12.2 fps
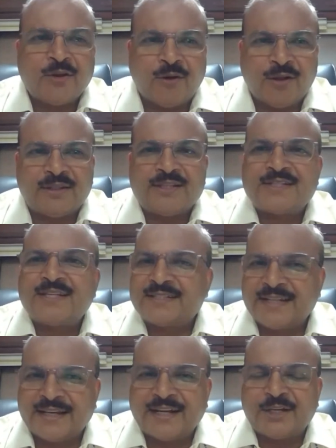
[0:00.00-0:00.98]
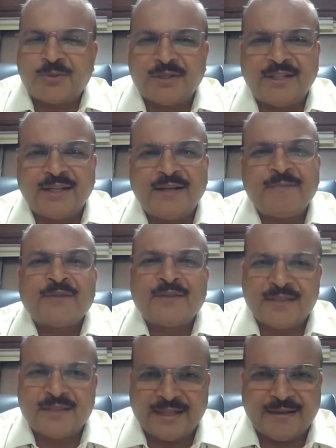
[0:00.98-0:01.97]
All these things taken together,
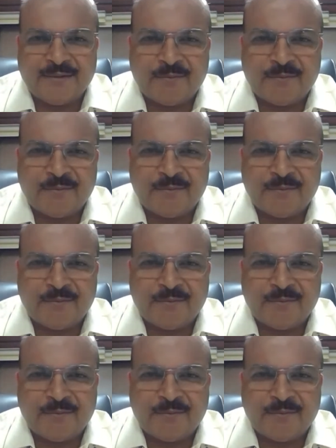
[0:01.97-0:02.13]
the